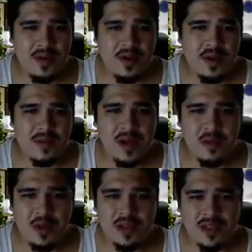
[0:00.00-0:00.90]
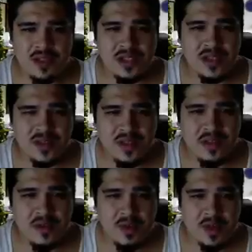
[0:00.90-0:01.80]
I'm kind of partial to the shelves. I think
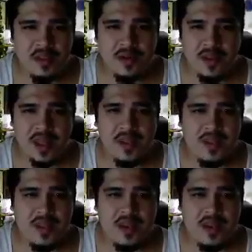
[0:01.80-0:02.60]
I'm going to throw that there.